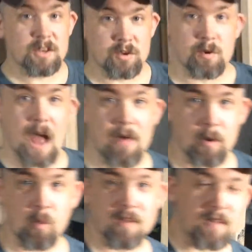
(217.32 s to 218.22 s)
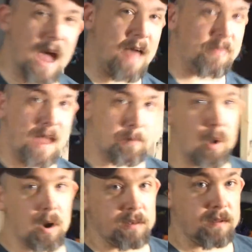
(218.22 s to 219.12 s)
So now that we've gotten
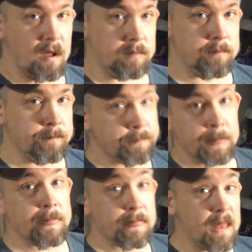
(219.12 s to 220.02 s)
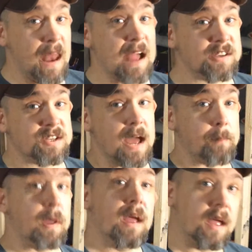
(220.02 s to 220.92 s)
that part done, the next
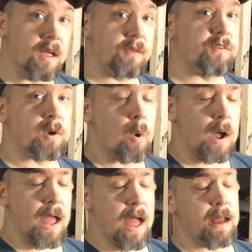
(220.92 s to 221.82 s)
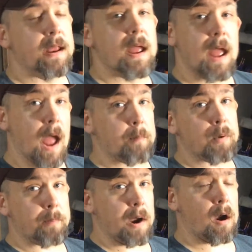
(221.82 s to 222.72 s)
step is to go ahead and
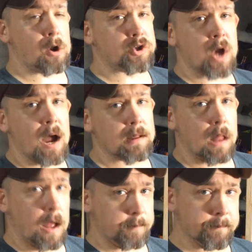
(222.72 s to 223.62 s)
prepare our chalk line.